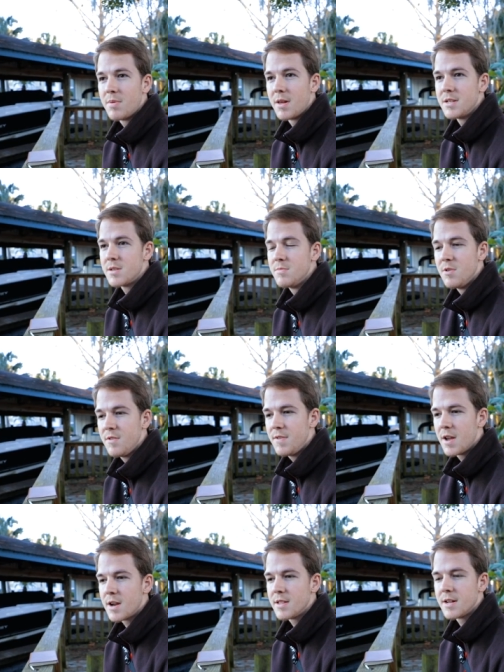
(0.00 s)
plan to move
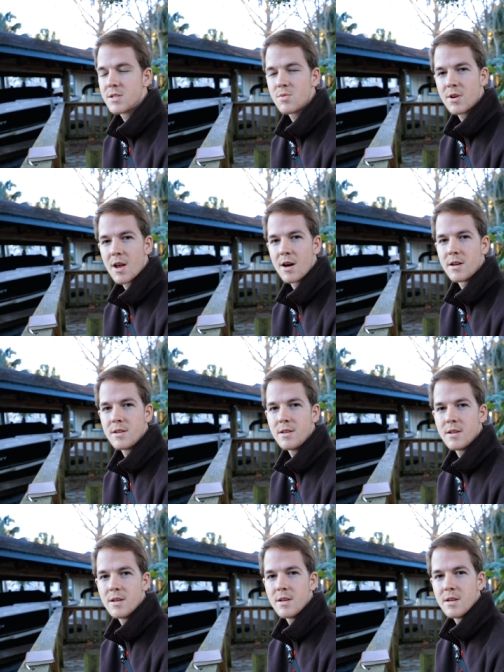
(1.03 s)
there. That's what God
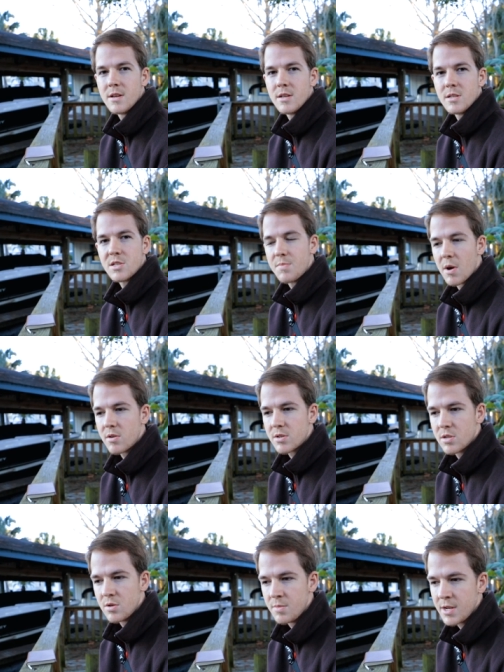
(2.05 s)
spoke
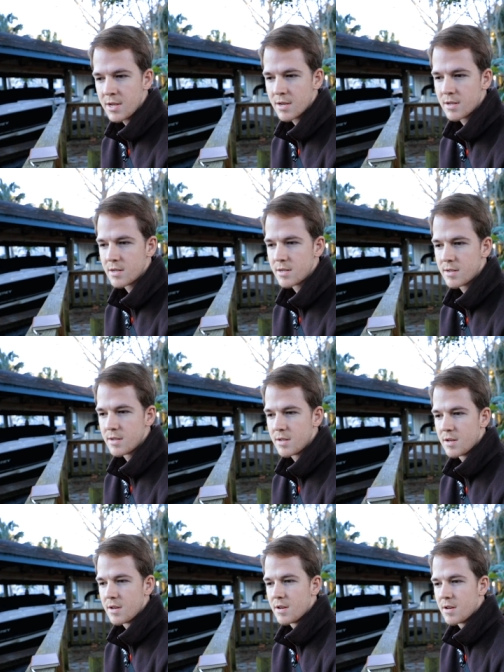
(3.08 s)
to me
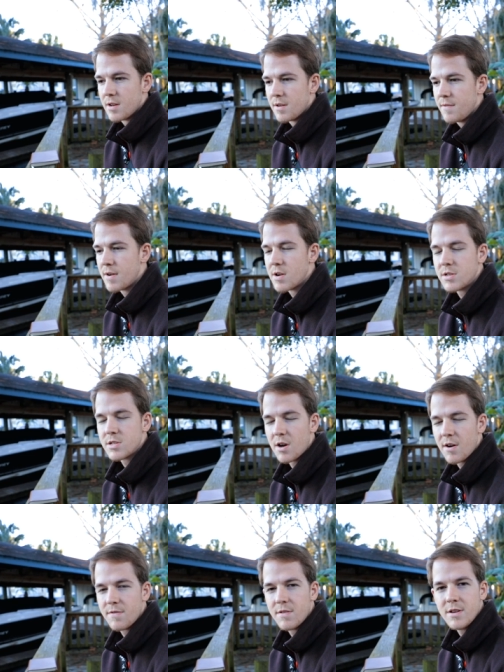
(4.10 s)
very
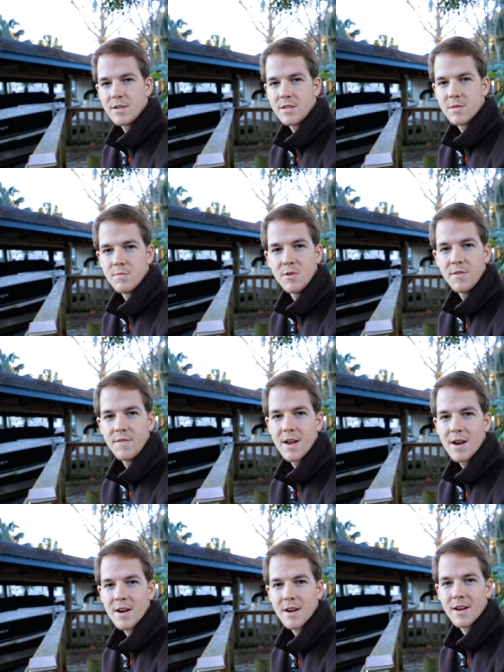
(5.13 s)
softly to move
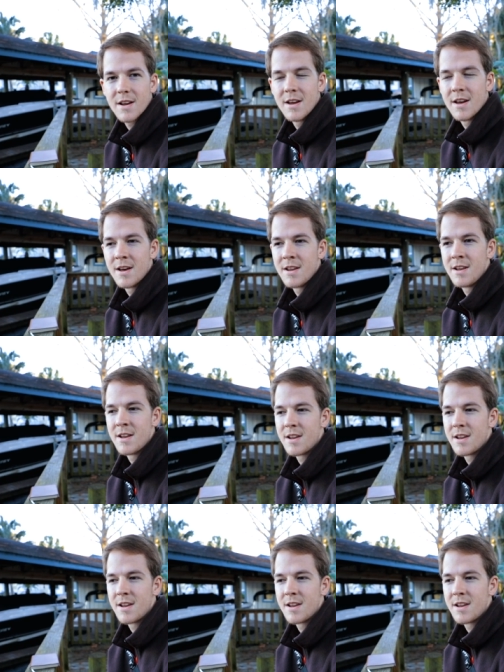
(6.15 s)
there and